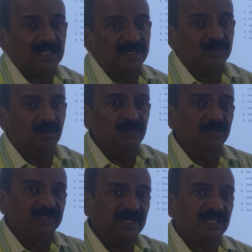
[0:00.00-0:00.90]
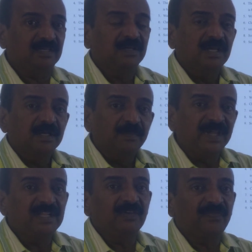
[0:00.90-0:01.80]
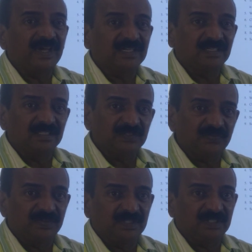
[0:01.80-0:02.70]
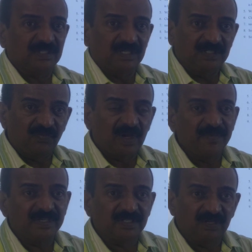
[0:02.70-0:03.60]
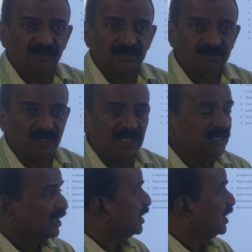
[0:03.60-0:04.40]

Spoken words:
I told you there are many factors for the formation of soil.